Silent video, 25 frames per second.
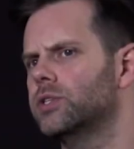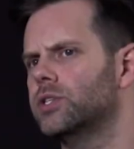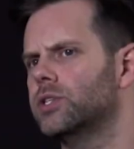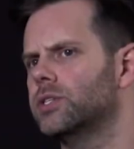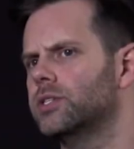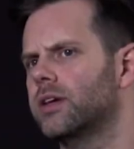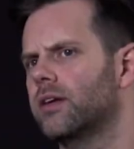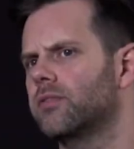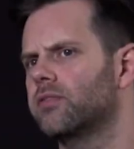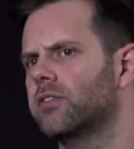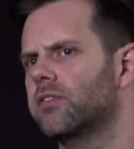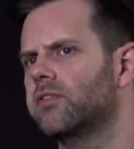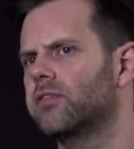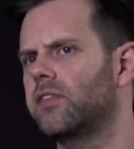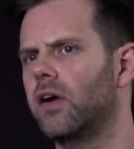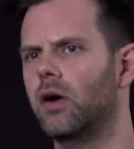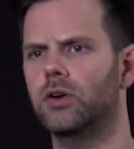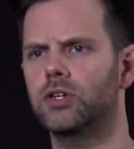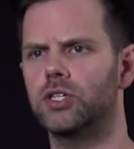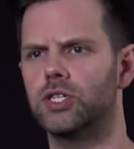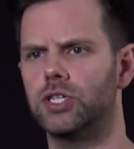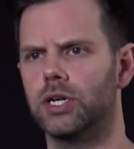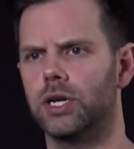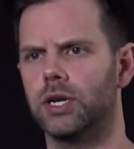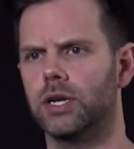has ever
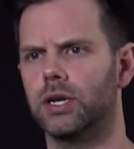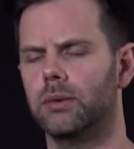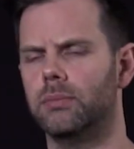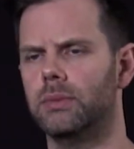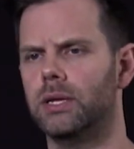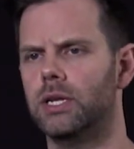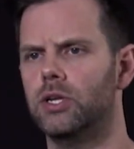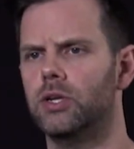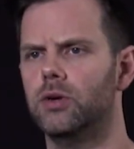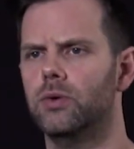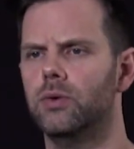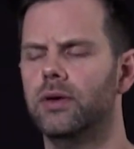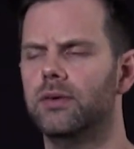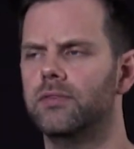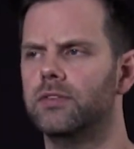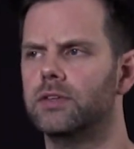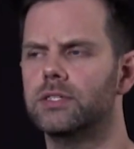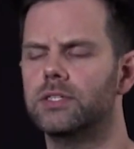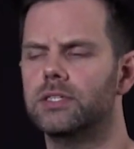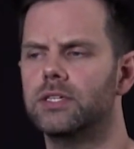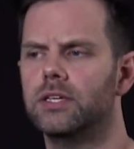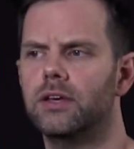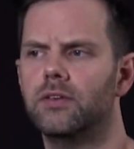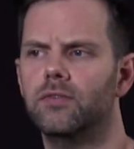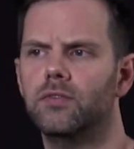functioned. I mean, you even
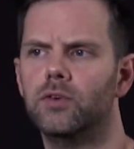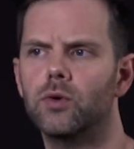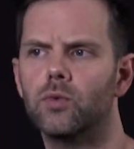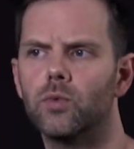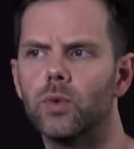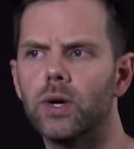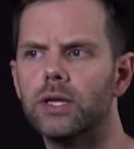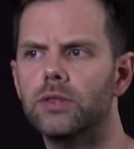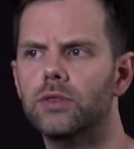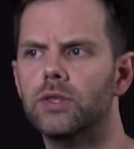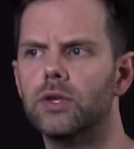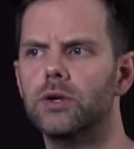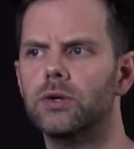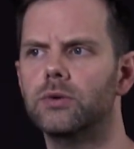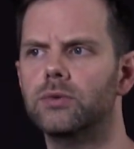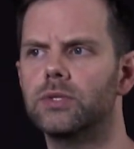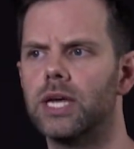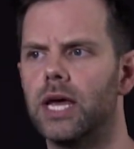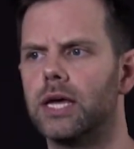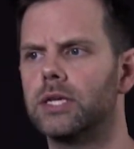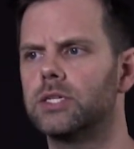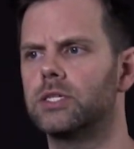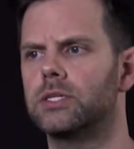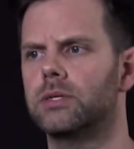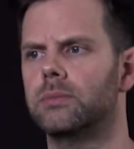see if you read the New
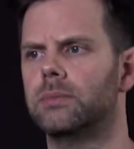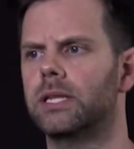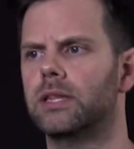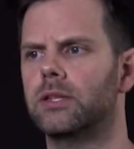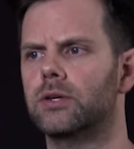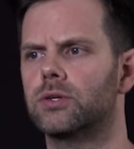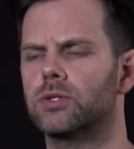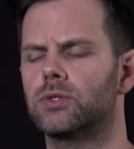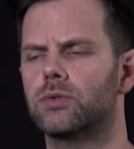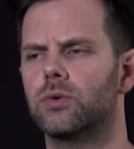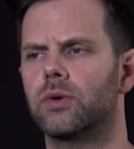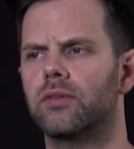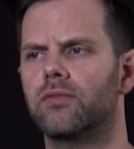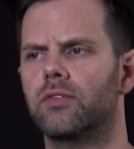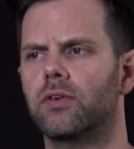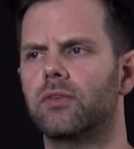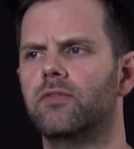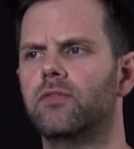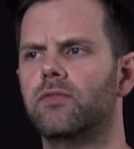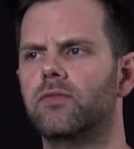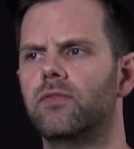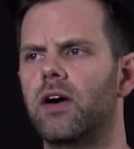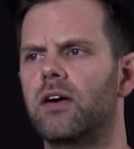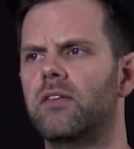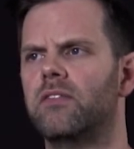Testament, there's sort of
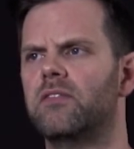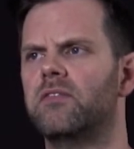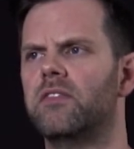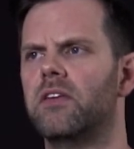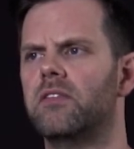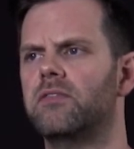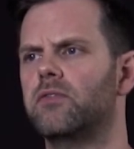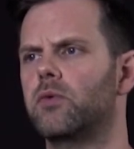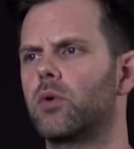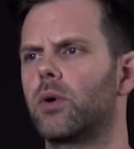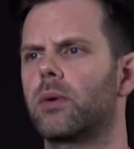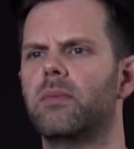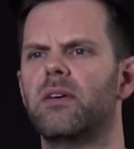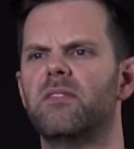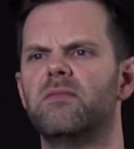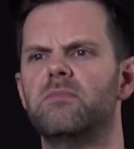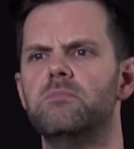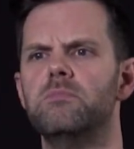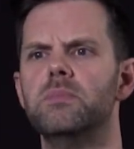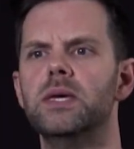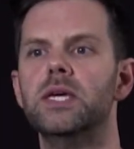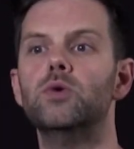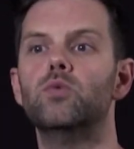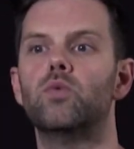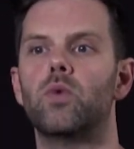a form of
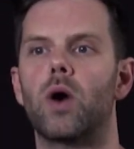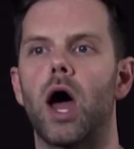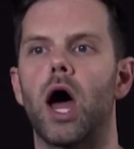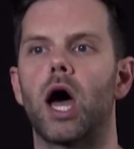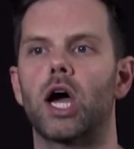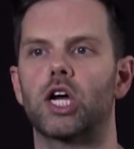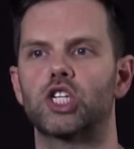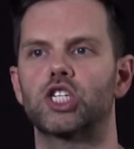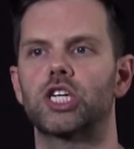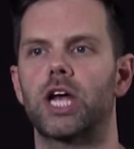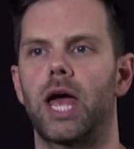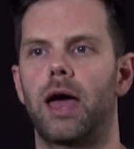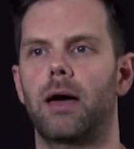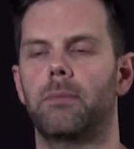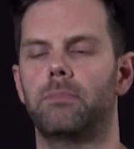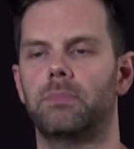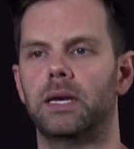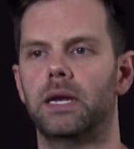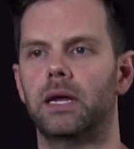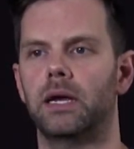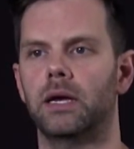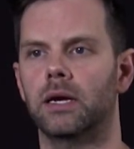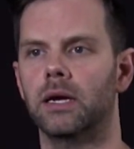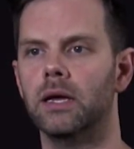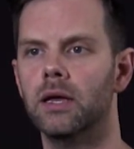midrash
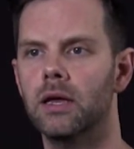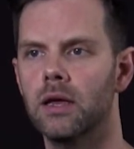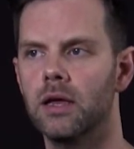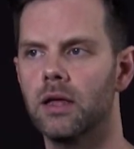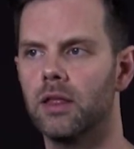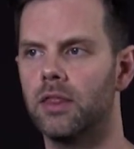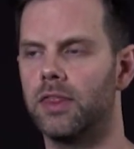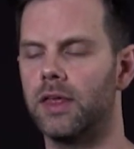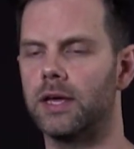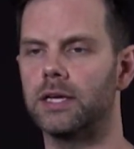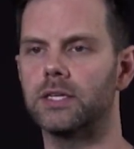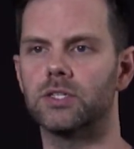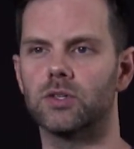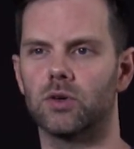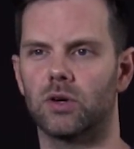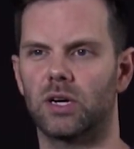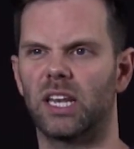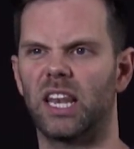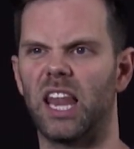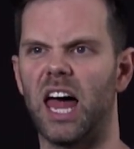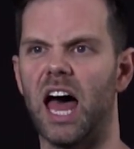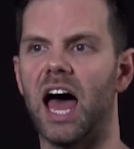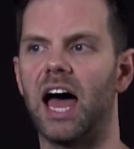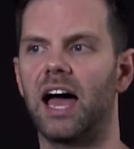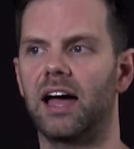happening. Things are
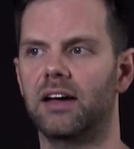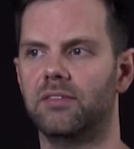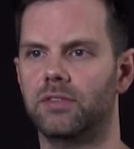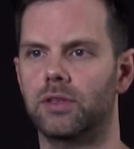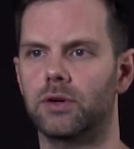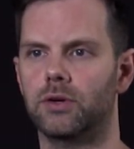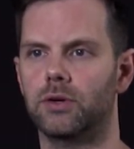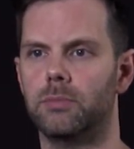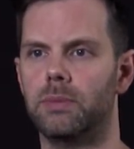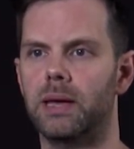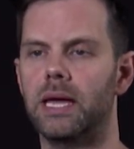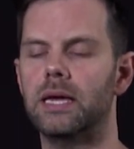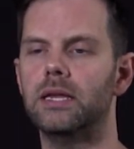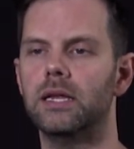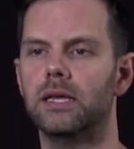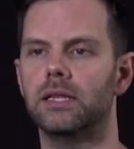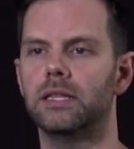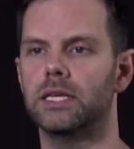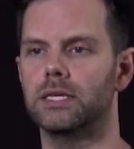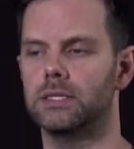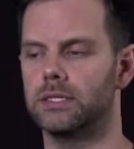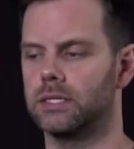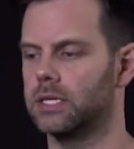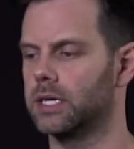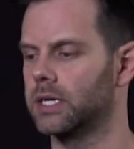alive, they're debating
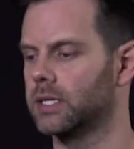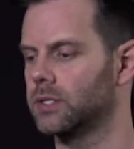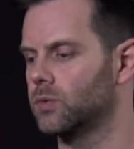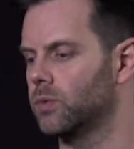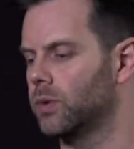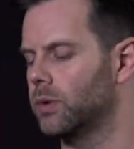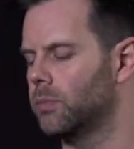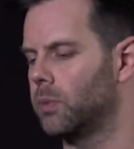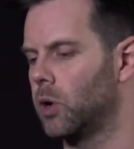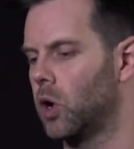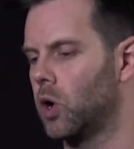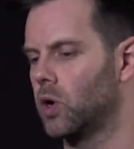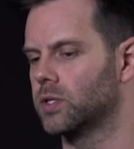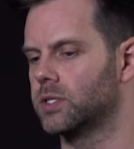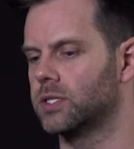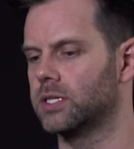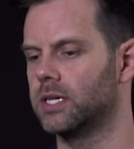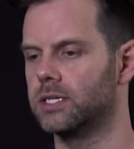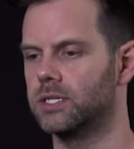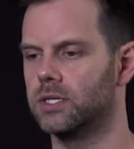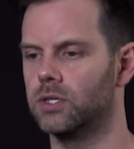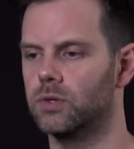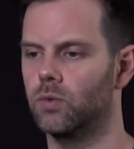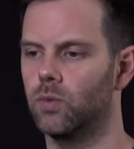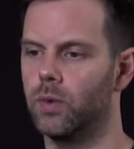these things. When Paul
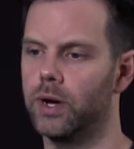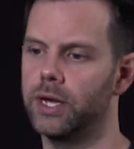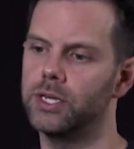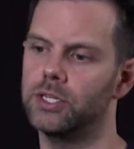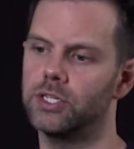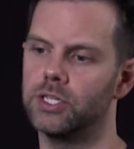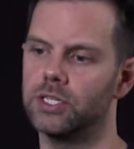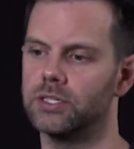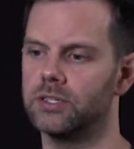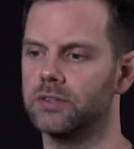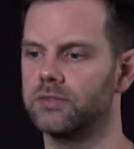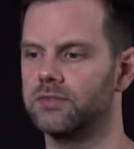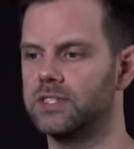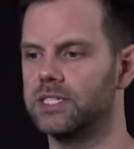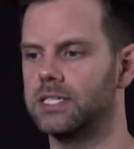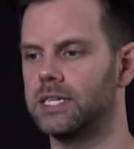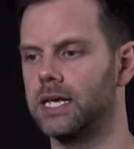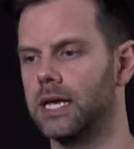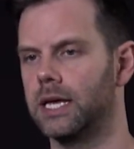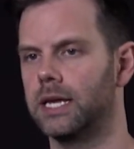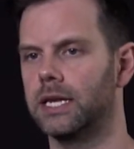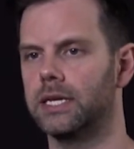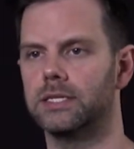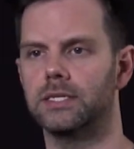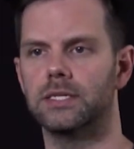says the wages of
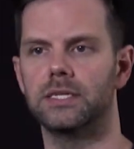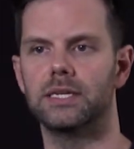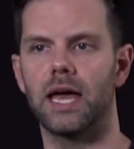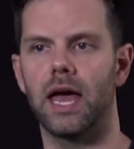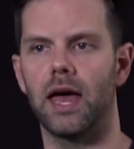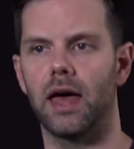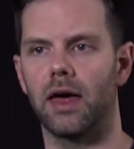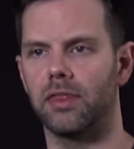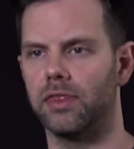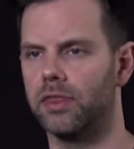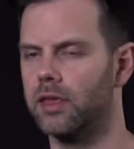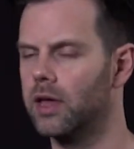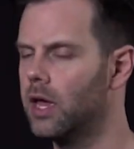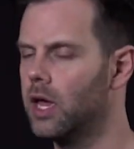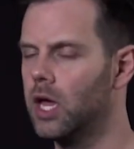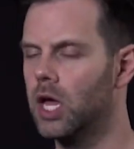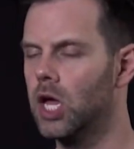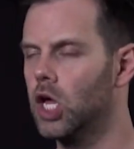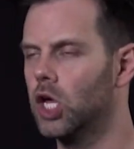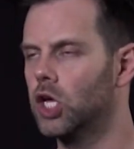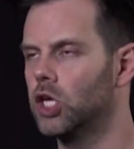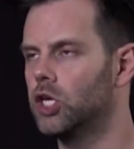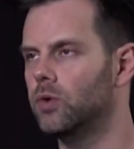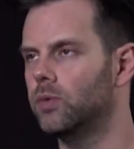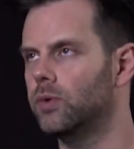sin is death,
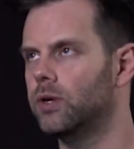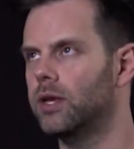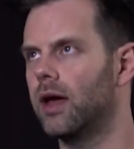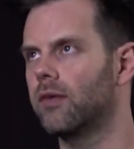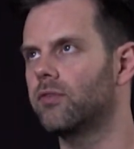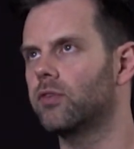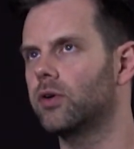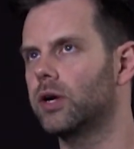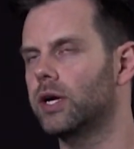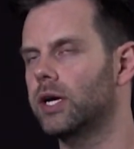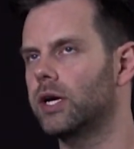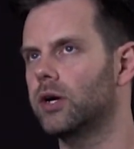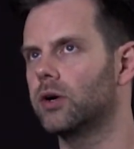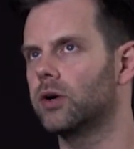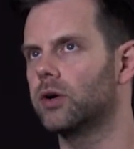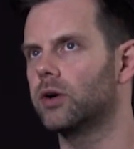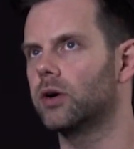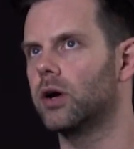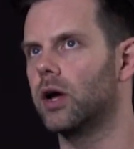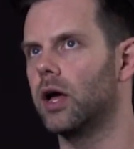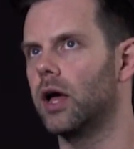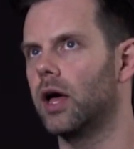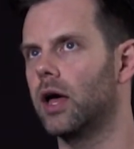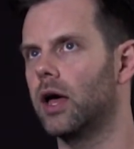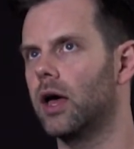you would never
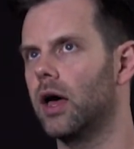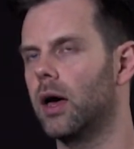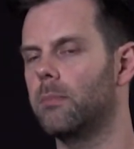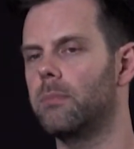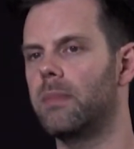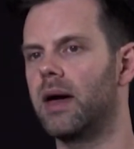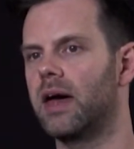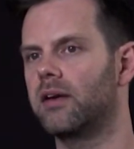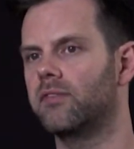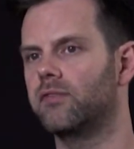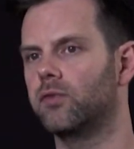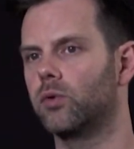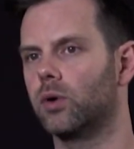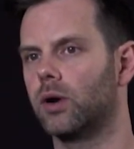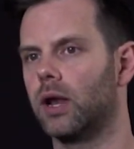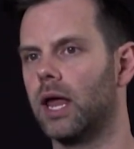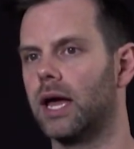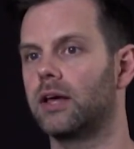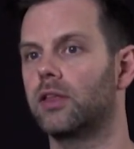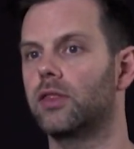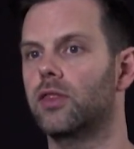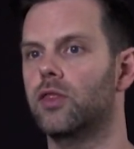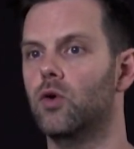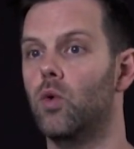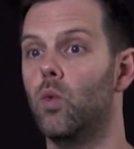hear a metaphor
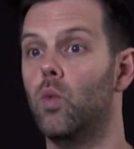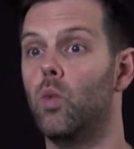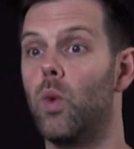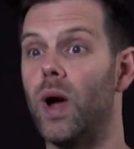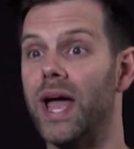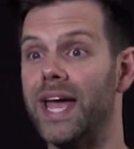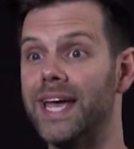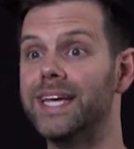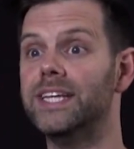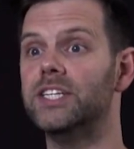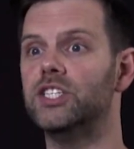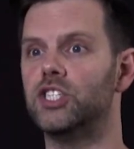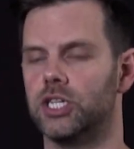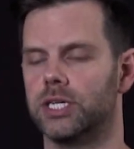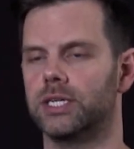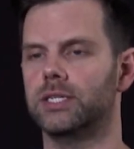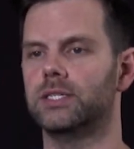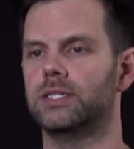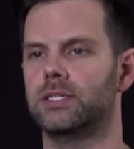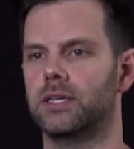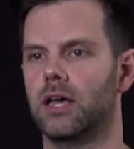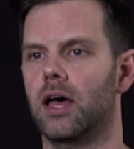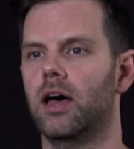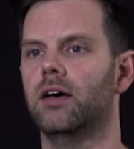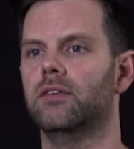like the
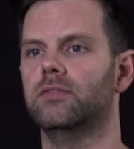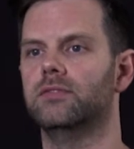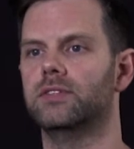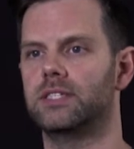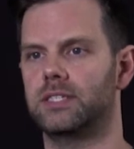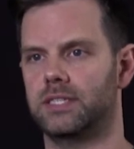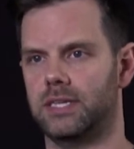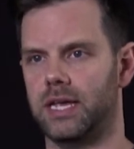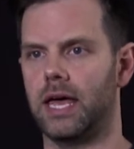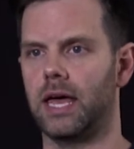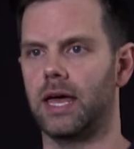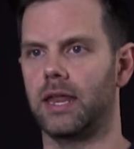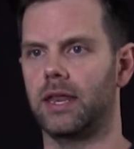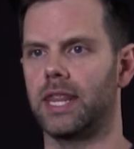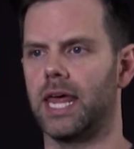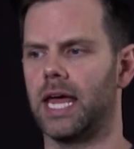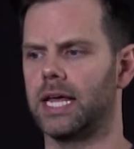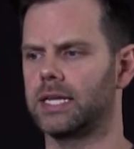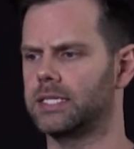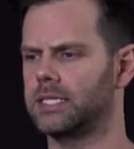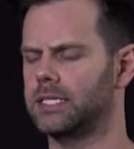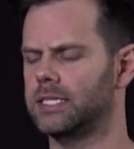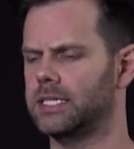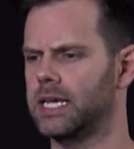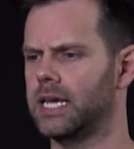wages of sin,
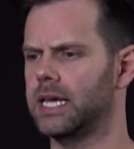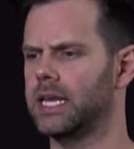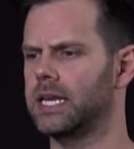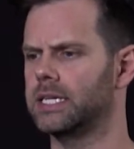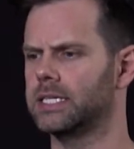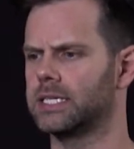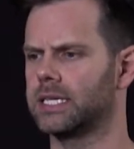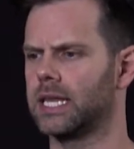that sin is